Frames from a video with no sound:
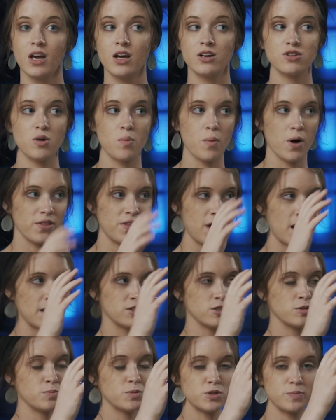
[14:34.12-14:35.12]
So Martha has
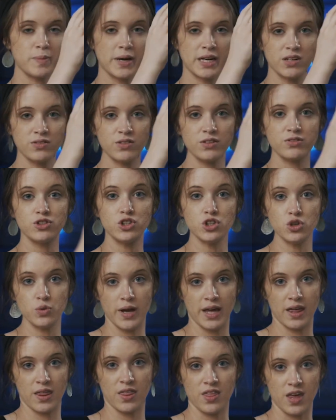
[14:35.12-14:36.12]
the perspective of
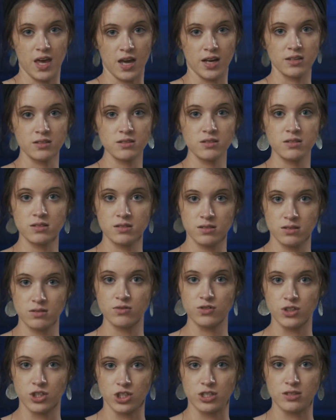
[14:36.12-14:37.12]
doing things
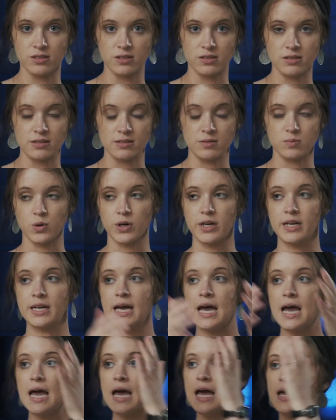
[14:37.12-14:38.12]
for Jesus as important,
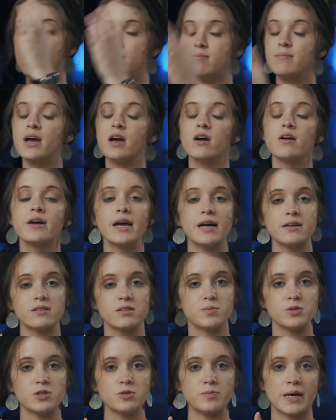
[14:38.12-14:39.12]
and Mary has
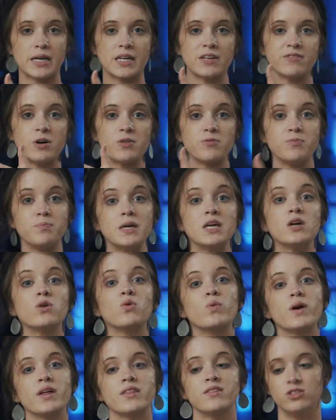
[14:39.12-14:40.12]
the perspective of
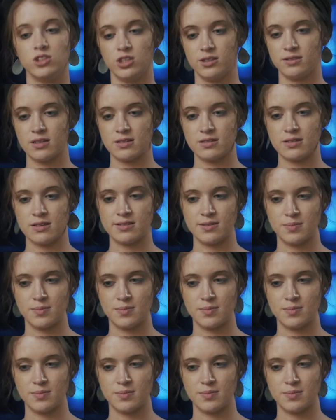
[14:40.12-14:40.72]
being with Jesus as